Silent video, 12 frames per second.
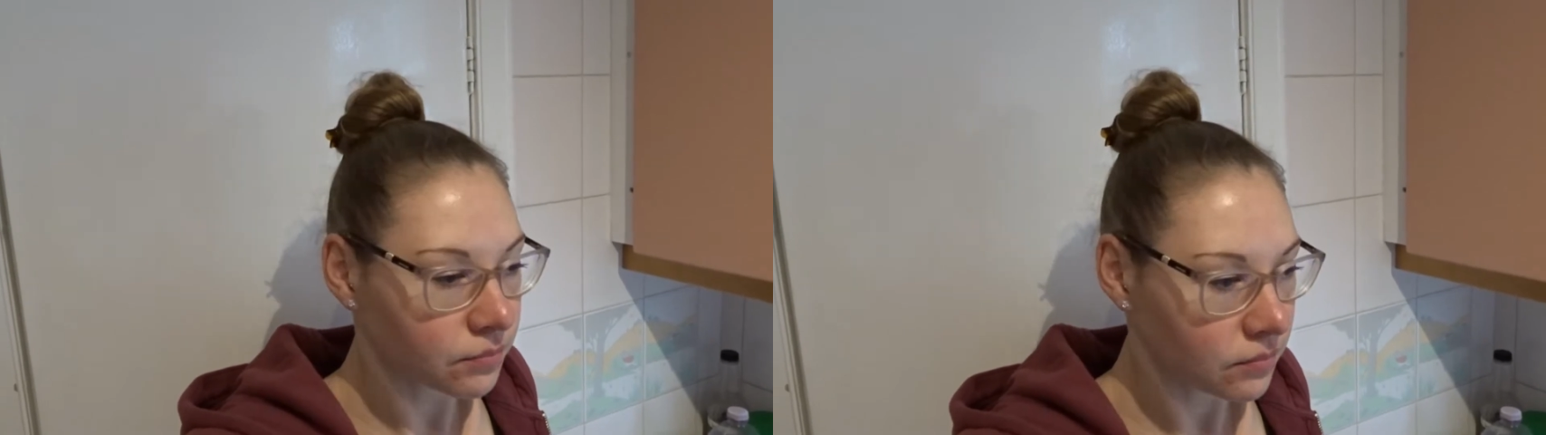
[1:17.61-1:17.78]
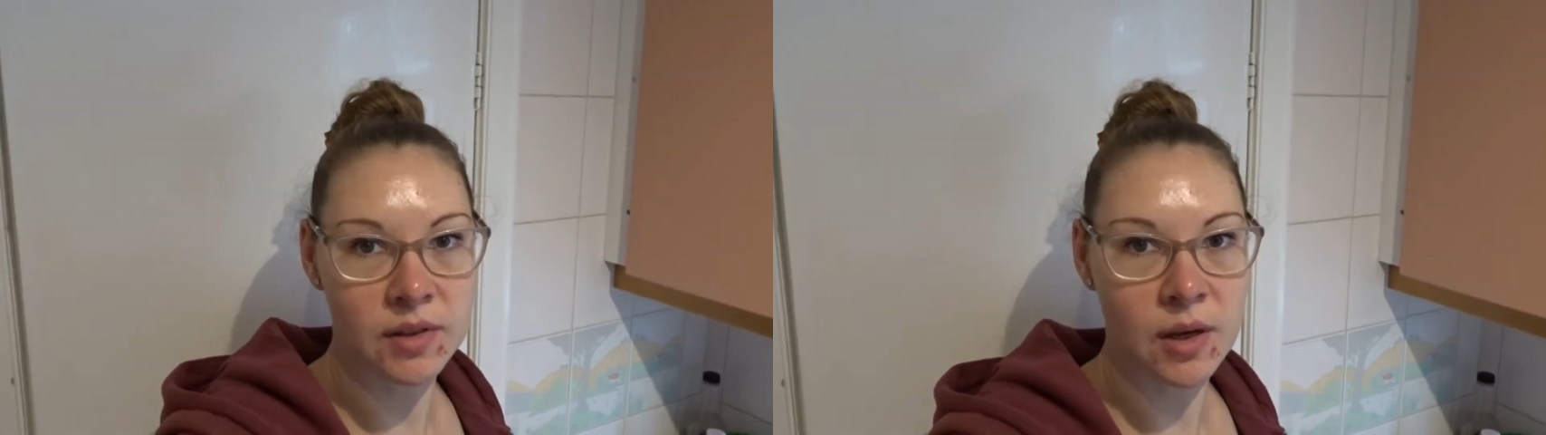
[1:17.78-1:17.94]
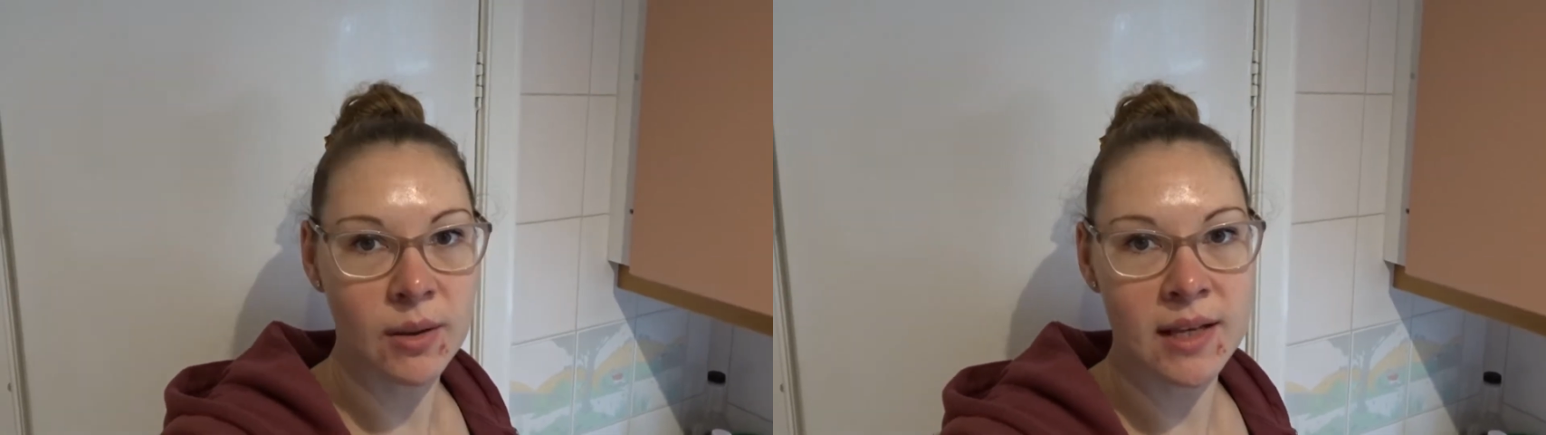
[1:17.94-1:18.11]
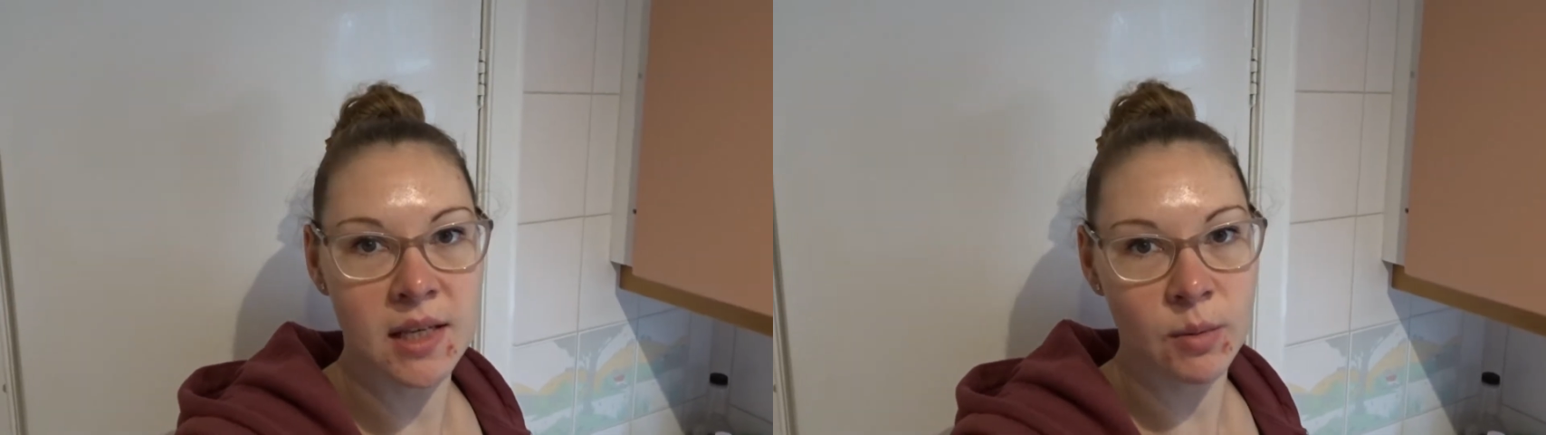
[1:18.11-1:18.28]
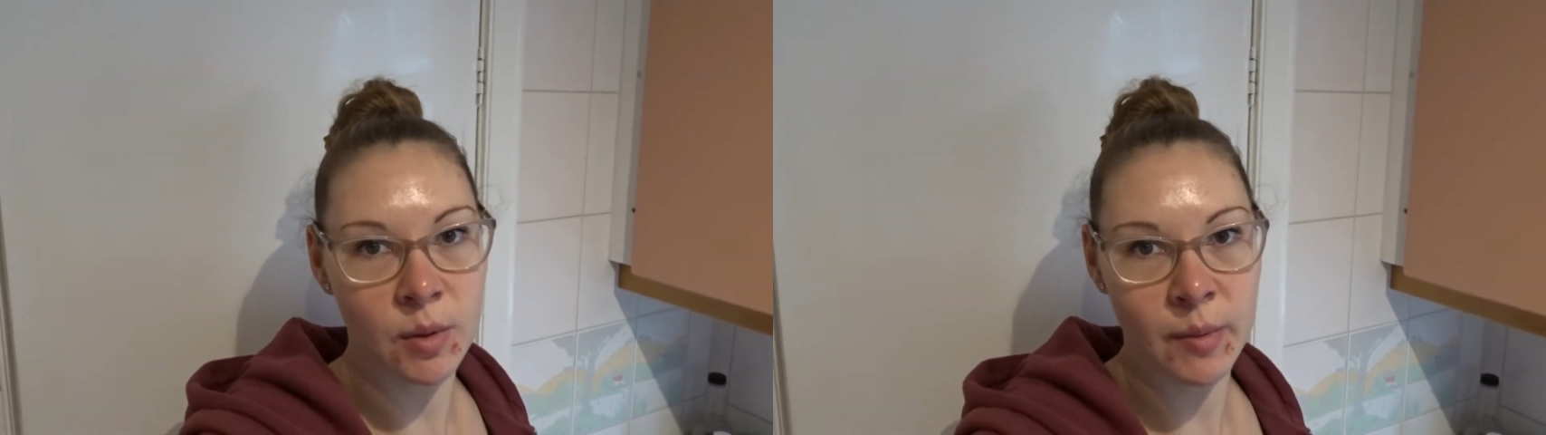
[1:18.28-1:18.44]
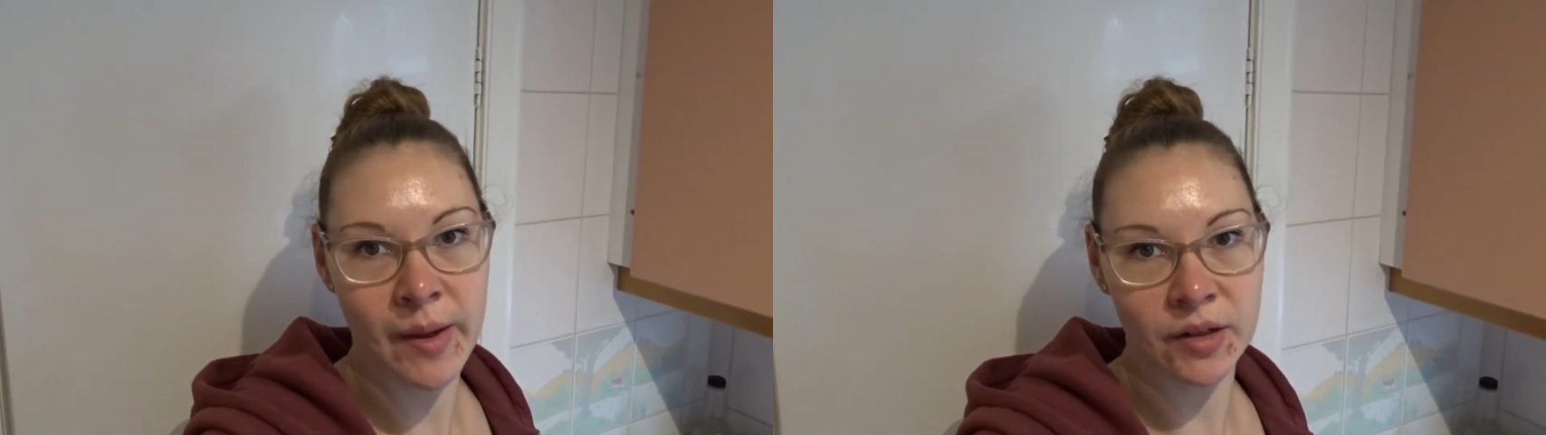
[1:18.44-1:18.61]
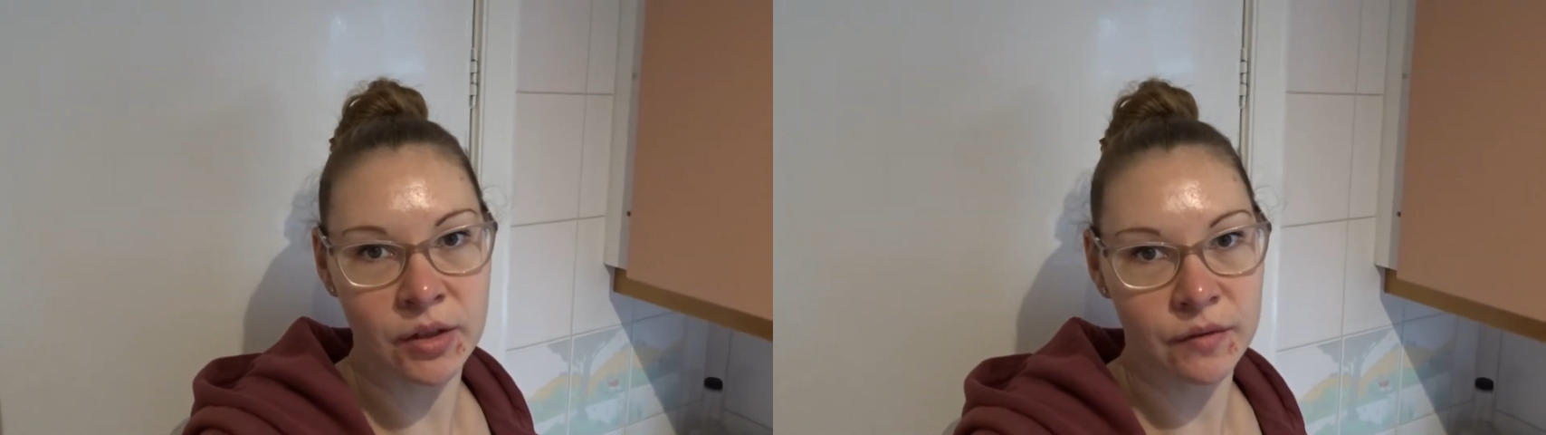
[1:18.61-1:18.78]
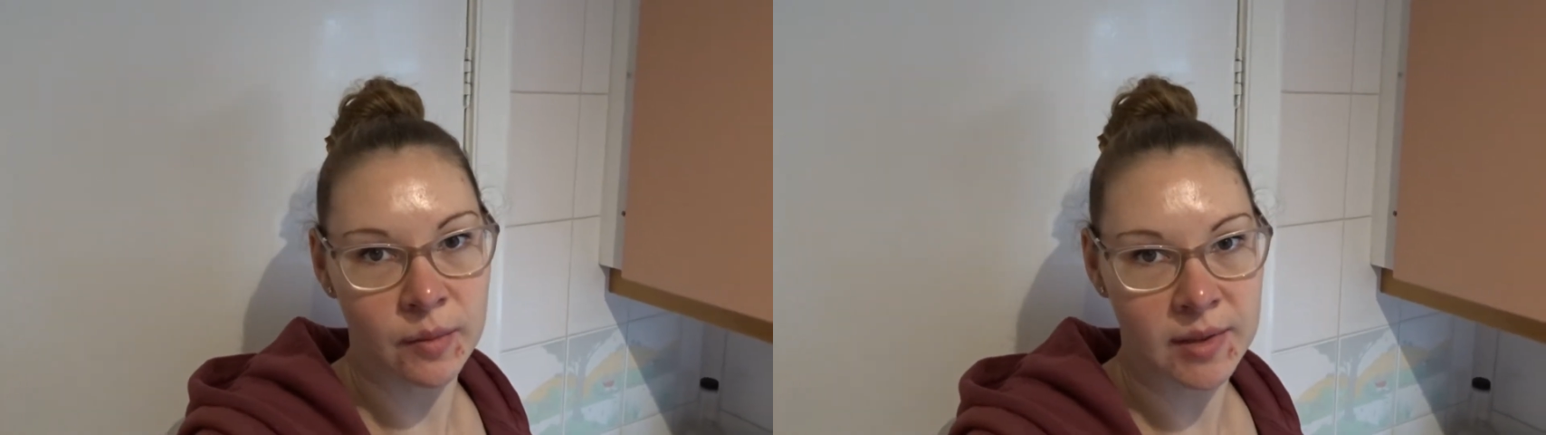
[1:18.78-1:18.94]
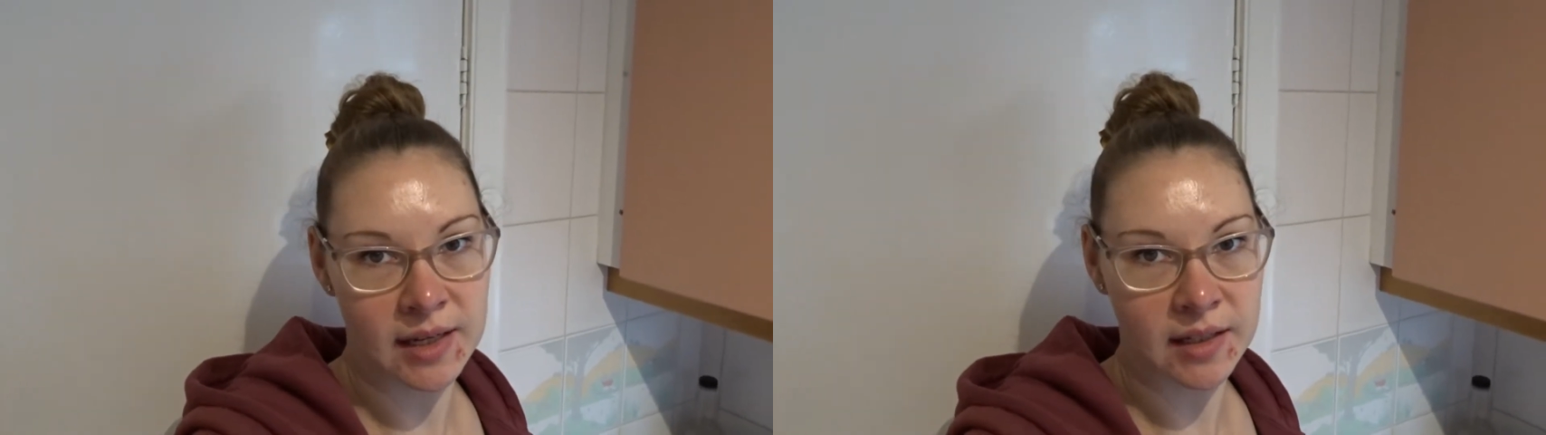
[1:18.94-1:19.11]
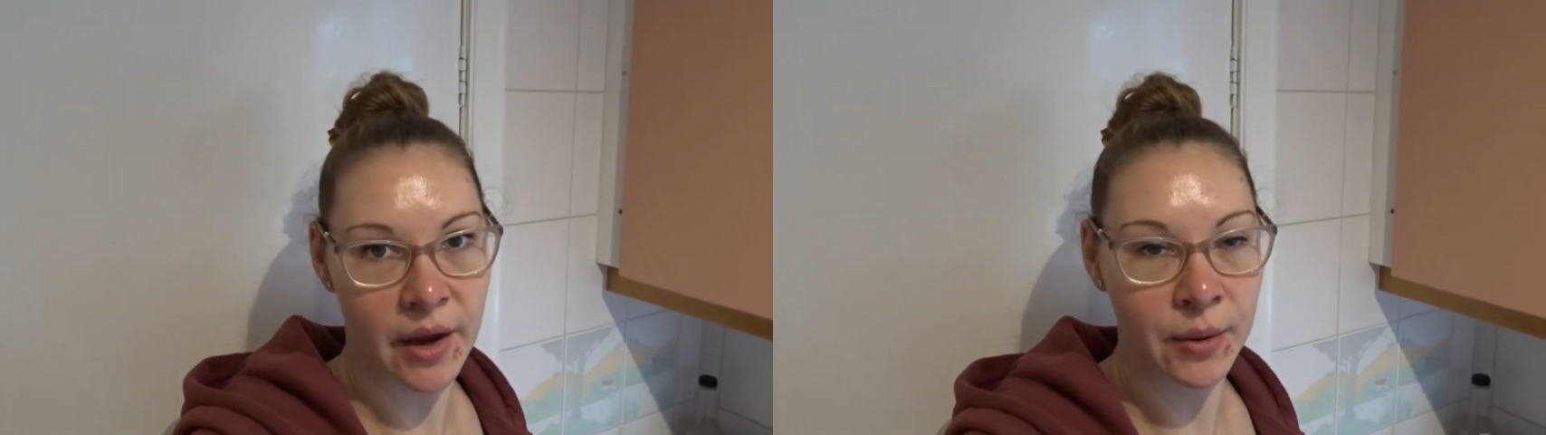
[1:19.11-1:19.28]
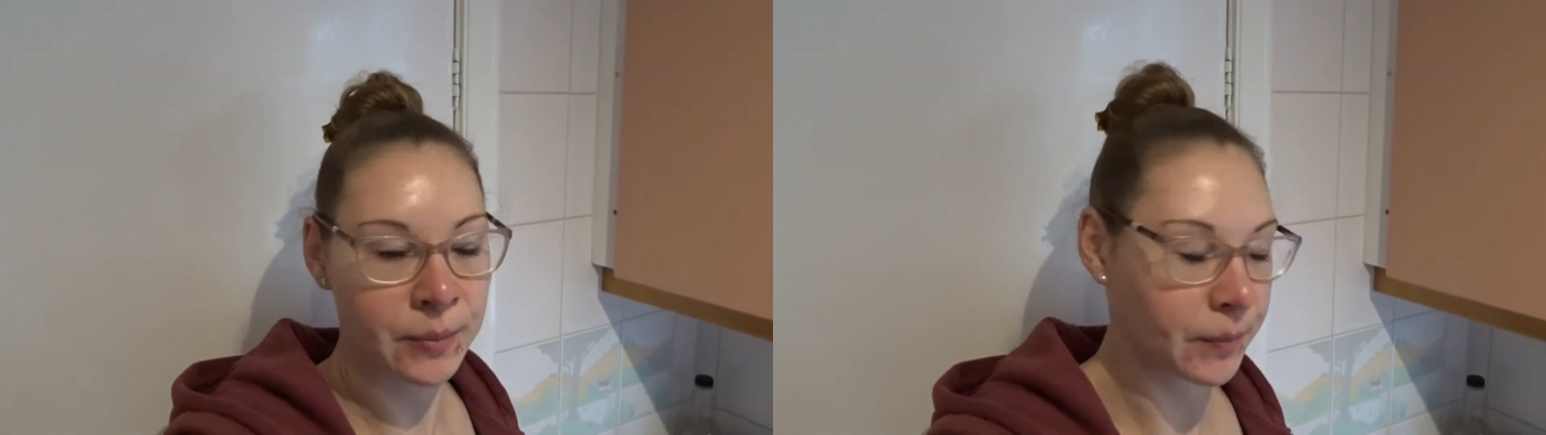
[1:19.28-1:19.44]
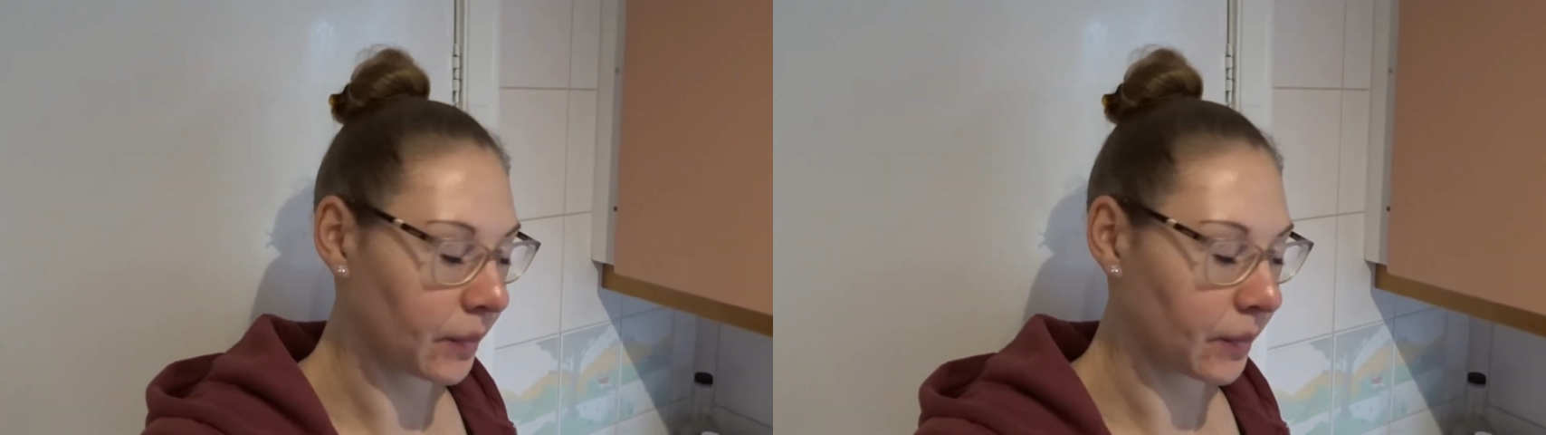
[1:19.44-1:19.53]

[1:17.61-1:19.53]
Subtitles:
So let's see what we picked up from Tesco.